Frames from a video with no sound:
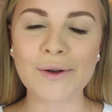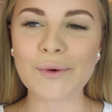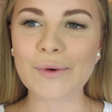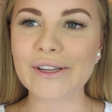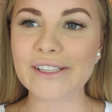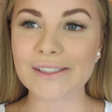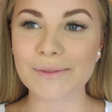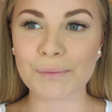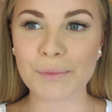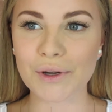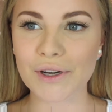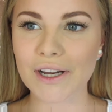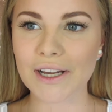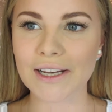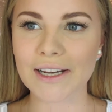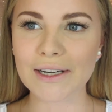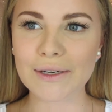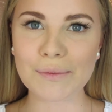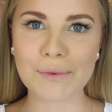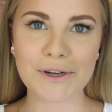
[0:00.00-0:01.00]
always put a
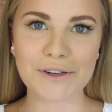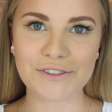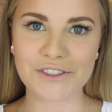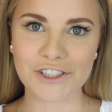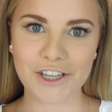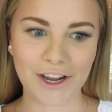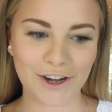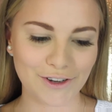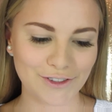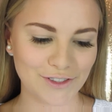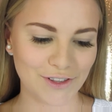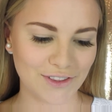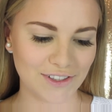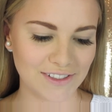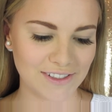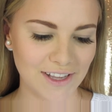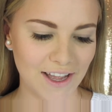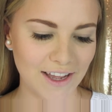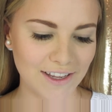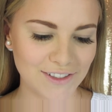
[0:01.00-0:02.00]
little bit of shadows on
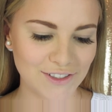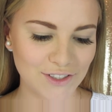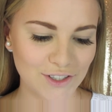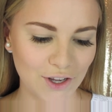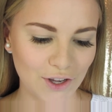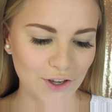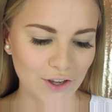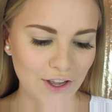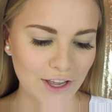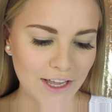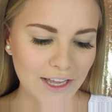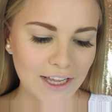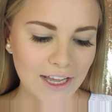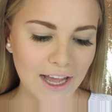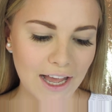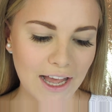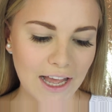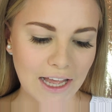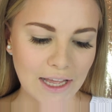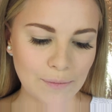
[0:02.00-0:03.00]
the side. So
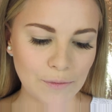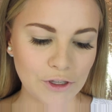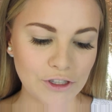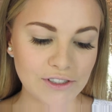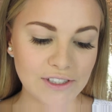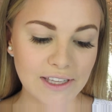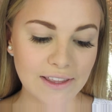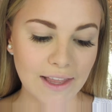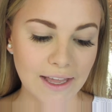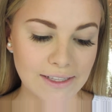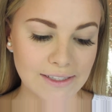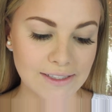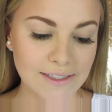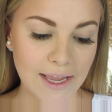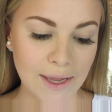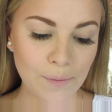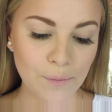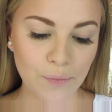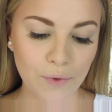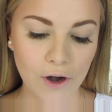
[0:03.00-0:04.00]
I'm using that
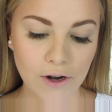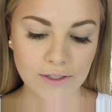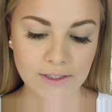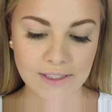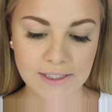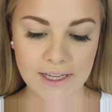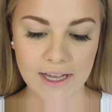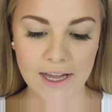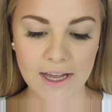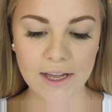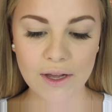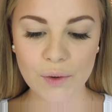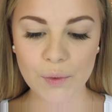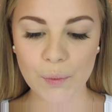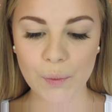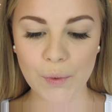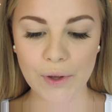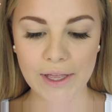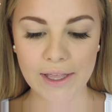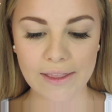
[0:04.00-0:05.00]
same
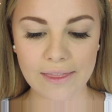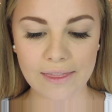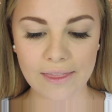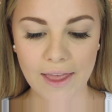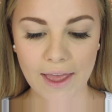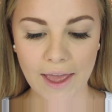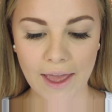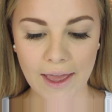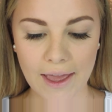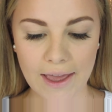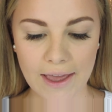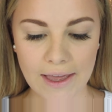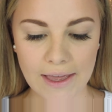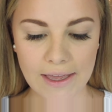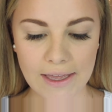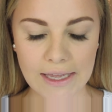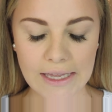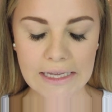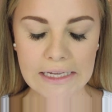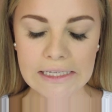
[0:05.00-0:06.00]
bronzer with
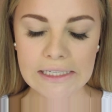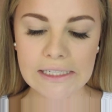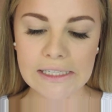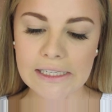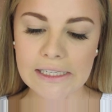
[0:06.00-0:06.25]
a